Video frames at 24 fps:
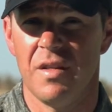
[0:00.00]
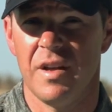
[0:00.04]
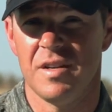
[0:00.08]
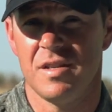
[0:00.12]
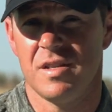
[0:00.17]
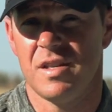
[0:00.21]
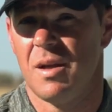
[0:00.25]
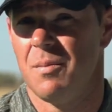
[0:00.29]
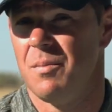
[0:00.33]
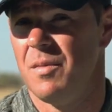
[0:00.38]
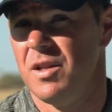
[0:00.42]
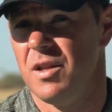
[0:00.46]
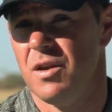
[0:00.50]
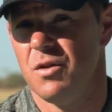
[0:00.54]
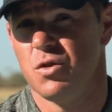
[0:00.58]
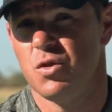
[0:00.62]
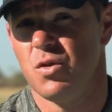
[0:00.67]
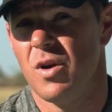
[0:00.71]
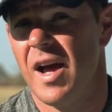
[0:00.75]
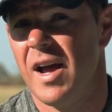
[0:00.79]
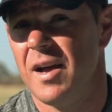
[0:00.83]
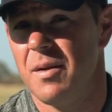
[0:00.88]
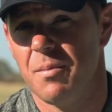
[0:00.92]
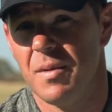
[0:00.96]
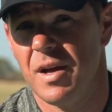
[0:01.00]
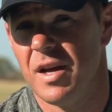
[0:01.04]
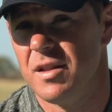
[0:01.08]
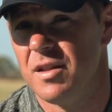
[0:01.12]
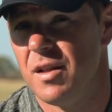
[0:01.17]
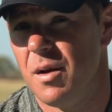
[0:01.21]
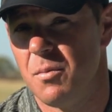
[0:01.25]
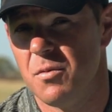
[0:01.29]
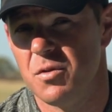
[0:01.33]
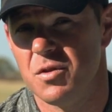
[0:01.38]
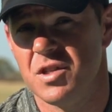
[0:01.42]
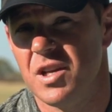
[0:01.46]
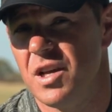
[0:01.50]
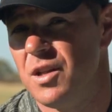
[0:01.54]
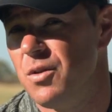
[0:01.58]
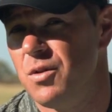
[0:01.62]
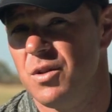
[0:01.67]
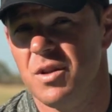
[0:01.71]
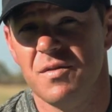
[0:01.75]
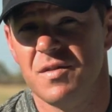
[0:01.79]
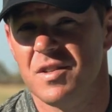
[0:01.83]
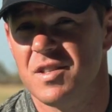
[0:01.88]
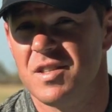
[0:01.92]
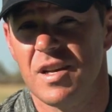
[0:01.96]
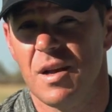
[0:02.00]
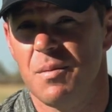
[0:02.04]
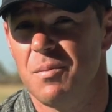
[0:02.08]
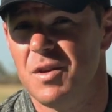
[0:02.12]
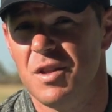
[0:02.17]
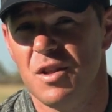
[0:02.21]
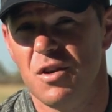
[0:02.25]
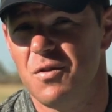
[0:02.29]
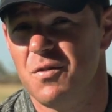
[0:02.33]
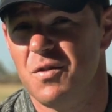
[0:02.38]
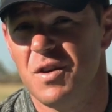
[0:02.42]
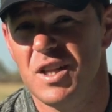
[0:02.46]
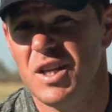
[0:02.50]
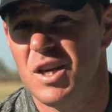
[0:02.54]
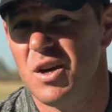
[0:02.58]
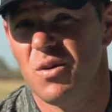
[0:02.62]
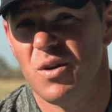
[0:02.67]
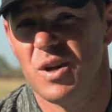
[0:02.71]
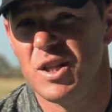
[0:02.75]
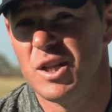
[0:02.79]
they send me their Trackman numbers. They don't even send me their video